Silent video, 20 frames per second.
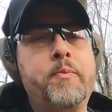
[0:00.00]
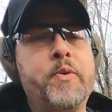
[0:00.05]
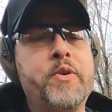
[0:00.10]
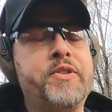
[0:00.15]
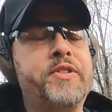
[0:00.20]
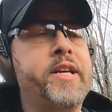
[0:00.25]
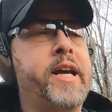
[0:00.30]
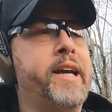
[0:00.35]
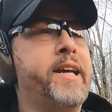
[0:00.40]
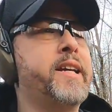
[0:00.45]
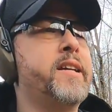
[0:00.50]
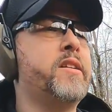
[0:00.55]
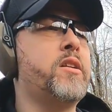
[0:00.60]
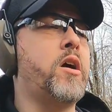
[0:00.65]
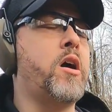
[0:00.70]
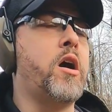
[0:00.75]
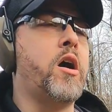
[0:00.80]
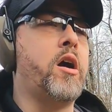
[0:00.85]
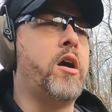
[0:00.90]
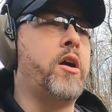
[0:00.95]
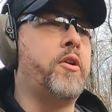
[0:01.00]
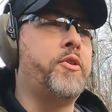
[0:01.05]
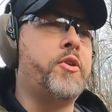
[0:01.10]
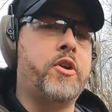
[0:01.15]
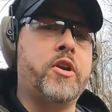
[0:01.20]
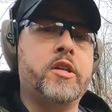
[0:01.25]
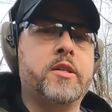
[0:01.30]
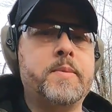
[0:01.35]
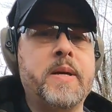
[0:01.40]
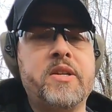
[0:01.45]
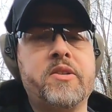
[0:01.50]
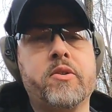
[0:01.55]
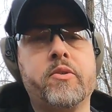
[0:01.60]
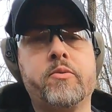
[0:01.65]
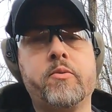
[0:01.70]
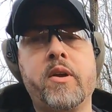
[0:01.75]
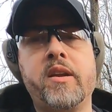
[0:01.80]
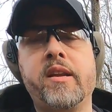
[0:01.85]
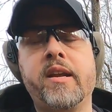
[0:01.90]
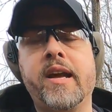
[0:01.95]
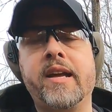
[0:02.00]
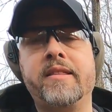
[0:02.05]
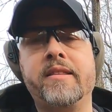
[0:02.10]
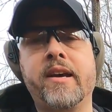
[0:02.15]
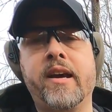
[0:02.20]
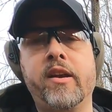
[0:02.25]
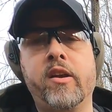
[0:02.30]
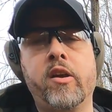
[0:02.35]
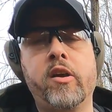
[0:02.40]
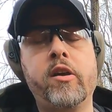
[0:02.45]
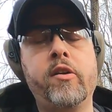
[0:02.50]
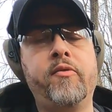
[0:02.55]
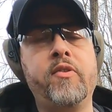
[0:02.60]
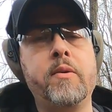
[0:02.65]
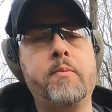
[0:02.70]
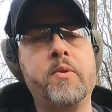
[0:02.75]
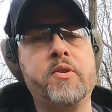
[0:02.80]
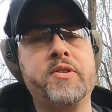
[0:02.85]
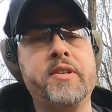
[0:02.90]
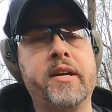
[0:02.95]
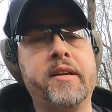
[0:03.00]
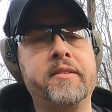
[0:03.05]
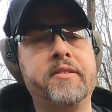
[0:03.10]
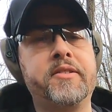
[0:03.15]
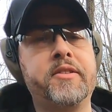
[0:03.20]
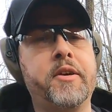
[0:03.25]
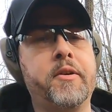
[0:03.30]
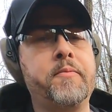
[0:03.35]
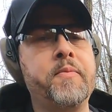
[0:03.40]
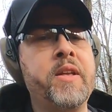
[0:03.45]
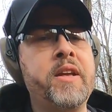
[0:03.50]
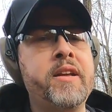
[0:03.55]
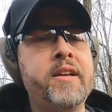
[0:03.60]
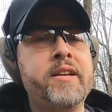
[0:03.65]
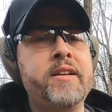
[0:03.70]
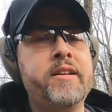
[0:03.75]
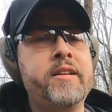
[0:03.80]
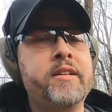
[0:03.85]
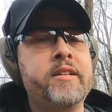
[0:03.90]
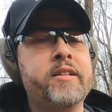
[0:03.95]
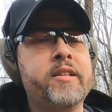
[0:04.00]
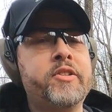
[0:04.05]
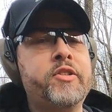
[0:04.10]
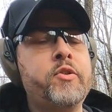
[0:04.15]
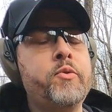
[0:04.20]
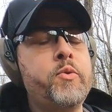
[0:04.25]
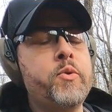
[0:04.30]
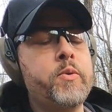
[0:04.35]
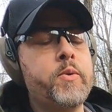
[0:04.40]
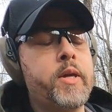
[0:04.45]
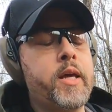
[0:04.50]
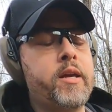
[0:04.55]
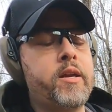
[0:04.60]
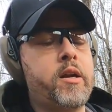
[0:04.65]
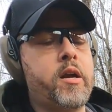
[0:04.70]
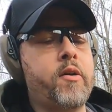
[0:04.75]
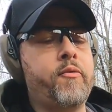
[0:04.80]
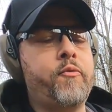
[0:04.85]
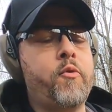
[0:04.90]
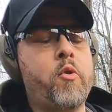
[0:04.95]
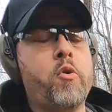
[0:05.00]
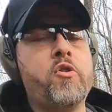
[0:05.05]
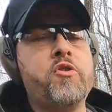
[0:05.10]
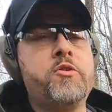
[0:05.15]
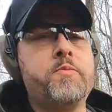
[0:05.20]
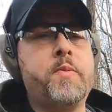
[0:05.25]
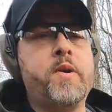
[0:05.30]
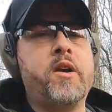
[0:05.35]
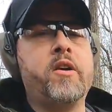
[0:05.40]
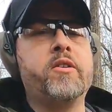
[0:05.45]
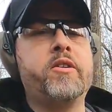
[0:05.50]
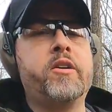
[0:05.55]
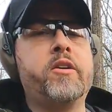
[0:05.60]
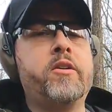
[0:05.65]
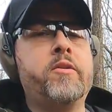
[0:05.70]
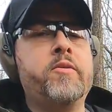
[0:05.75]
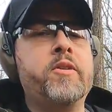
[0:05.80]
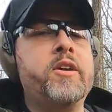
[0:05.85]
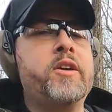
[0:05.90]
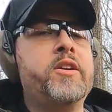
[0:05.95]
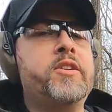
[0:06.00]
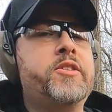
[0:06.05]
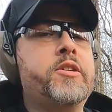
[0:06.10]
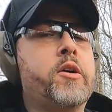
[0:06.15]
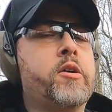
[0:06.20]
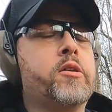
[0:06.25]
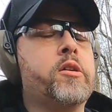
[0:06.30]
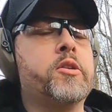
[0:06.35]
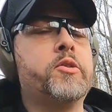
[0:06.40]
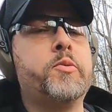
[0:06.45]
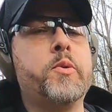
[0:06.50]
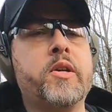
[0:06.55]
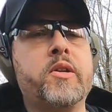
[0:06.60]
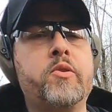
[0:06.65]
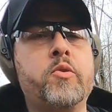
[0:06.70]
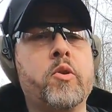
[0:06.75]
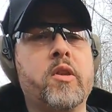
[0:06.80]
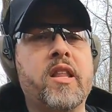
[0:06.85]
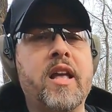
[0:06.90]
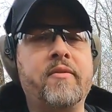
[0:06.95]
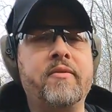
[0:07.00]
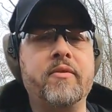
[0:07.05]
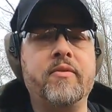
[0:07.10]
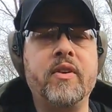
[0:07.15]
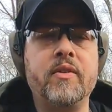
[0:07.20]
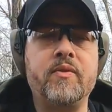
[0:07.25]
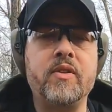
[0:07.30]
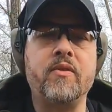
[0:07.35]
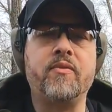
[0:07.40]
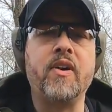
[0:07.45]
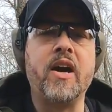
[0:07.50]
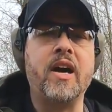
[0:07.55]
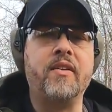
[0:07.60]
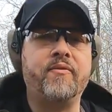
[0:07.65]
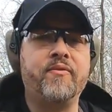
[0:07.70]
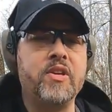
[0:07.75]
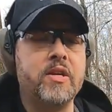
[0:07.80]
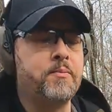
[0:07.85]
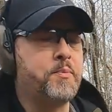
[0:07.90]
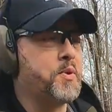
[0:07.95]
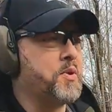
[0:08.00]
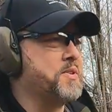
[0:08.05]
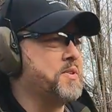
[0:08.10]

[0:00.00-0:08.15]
feet per second. Our 38 Special is rated at 900 feet per second. So let's see what we get in our 4-inch barrel here. See how close we get to 1155 feet